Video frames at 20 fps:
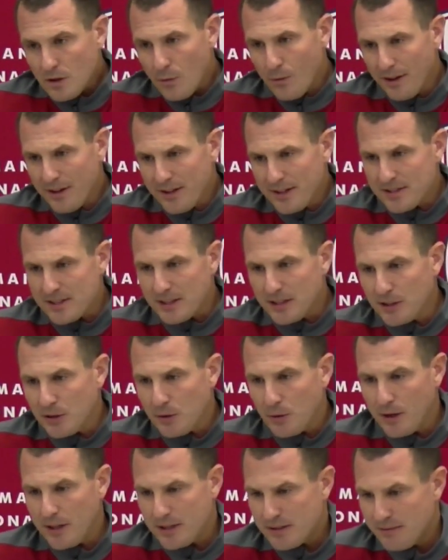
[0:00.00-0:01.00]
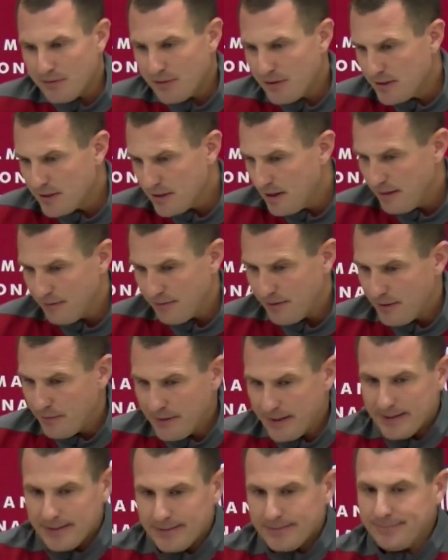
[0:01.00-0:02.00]
Well, I think it's a good question. First off, I
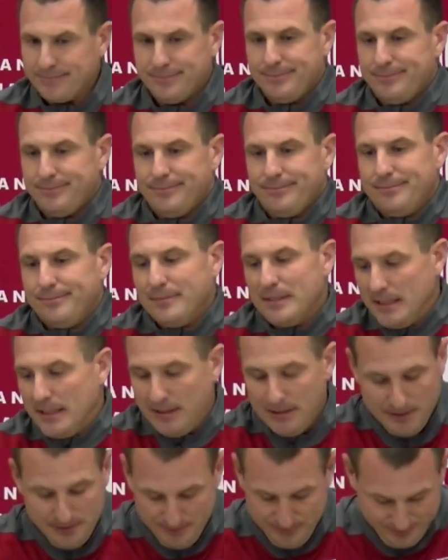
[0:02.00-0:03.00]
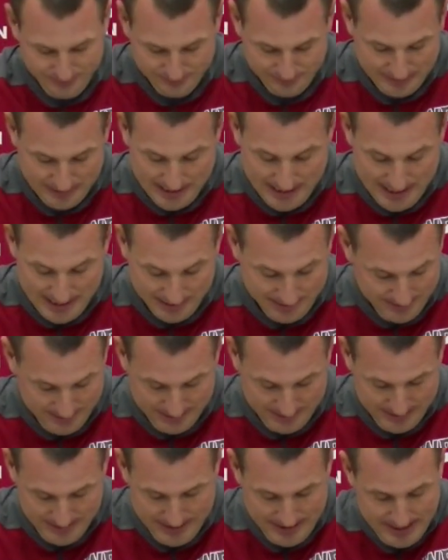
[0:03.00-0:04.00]
mean, you know, not,
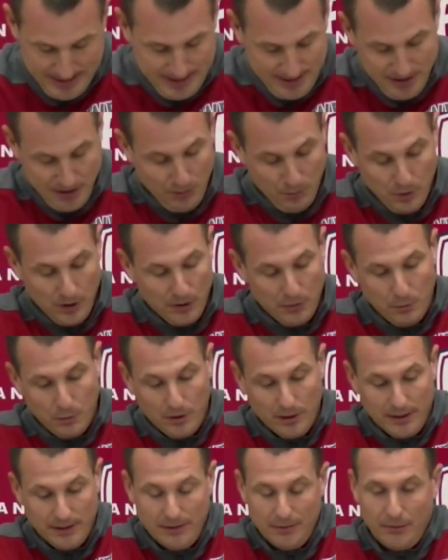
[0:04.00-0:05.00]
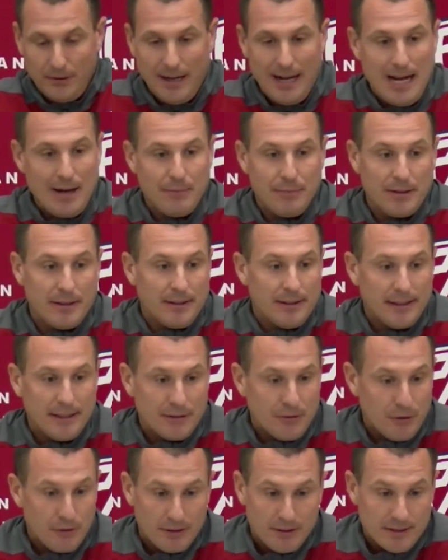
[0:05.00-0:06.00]
you know, what happened at
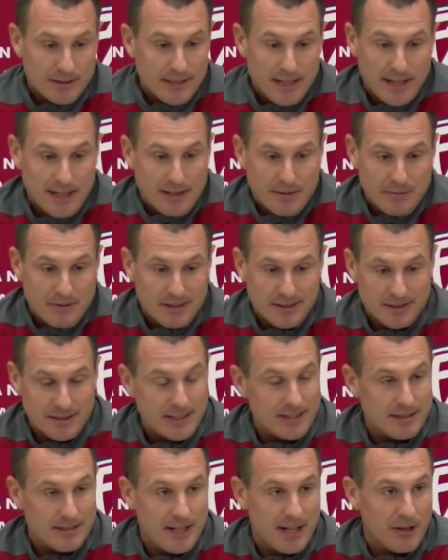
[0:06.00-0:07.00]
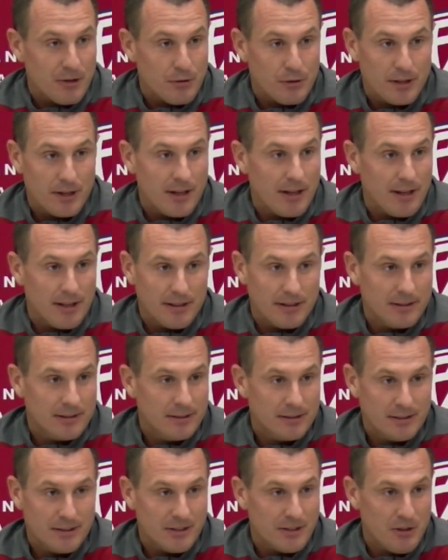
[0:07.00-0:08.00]
the Oregon Stadium is not okay.
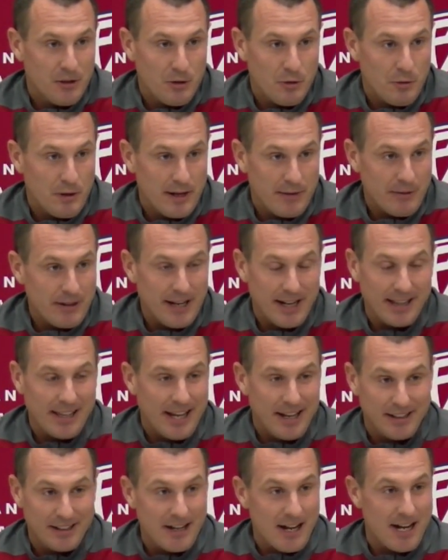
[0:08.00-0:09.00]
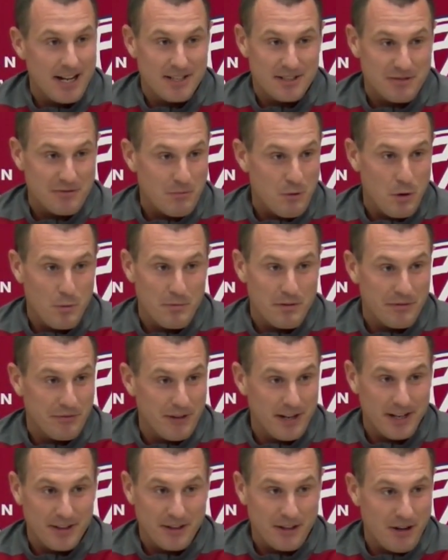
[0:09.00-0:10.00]
You know, and we got a lot of guys of Mormon
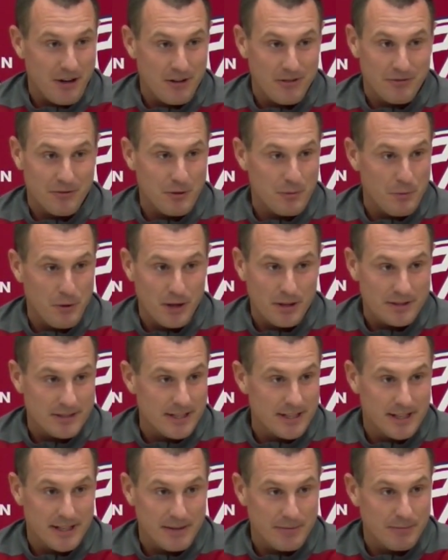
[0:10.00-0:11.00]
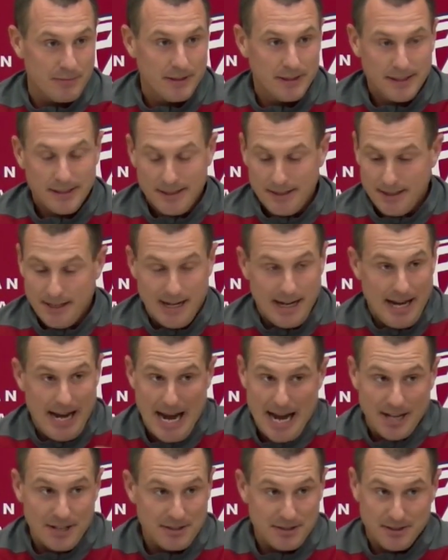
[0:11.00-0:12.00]
faith on our football team,
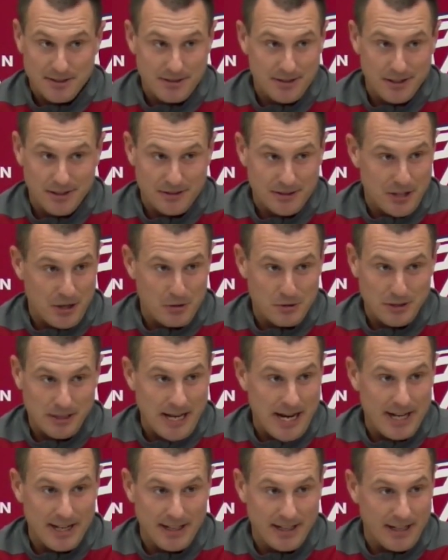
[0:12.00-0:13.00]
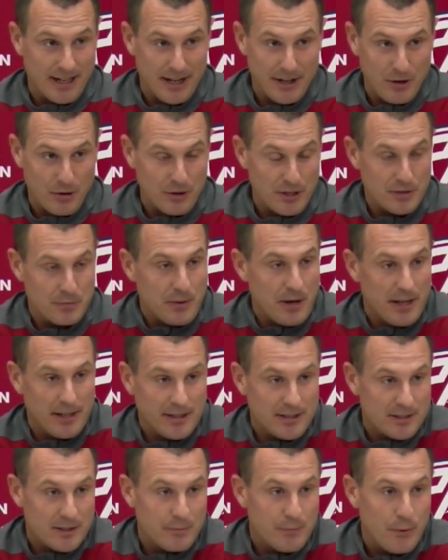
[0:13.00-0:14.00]
as does Coach Lanning, and I know he's probably
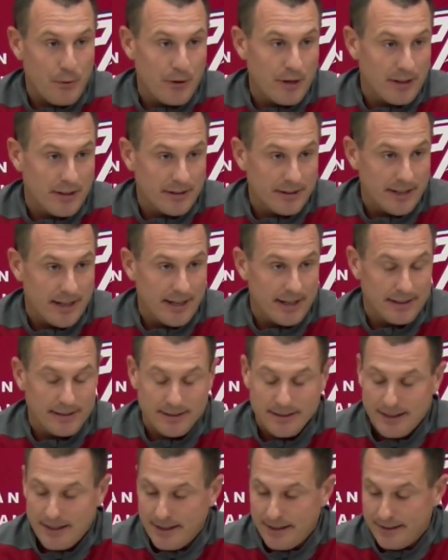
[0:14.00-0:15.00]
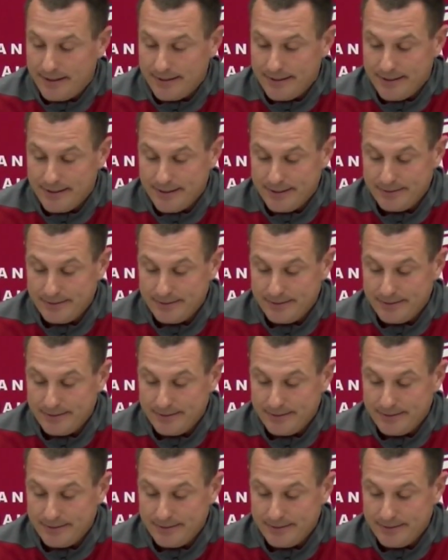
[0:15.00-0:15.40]
disappointed in that. And,